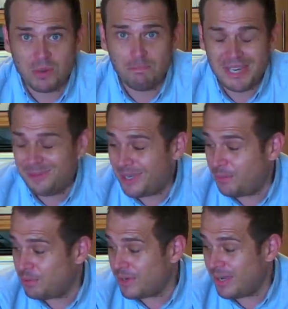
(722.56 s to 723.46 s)
many
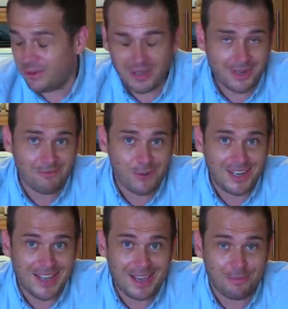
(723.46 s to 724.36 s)
people now, and I'm
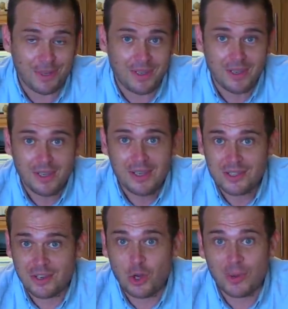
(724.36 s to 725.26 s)
really happy
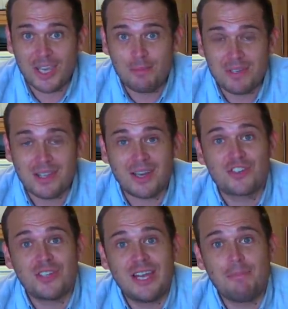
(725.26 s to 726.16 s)
to help. Keep in
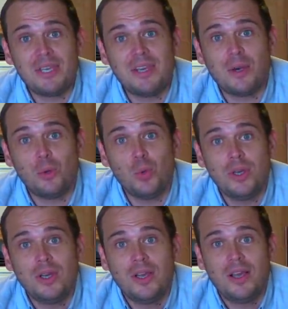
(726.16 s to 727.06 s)
touch. Let me know
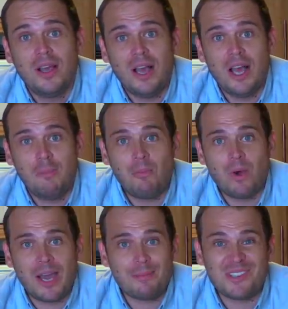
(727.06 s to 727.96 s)

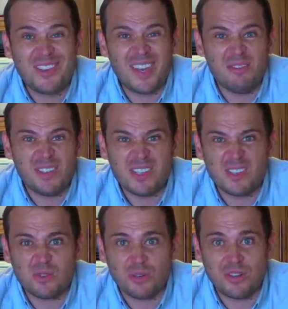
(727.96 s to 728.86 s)
what happens if you get any
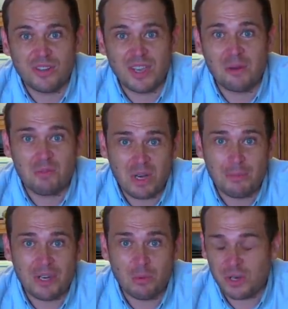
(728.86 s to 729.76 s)
visits or anything, and let
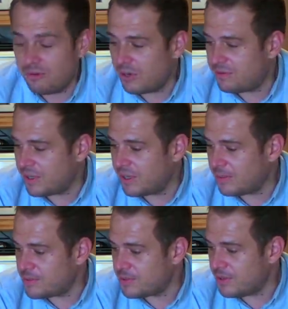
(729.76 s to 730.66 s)
me know when your refund
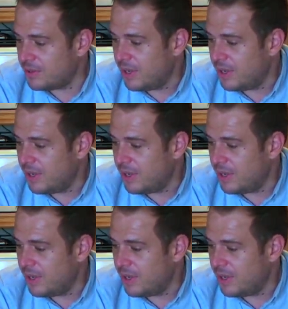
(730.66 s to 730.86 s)
comes through.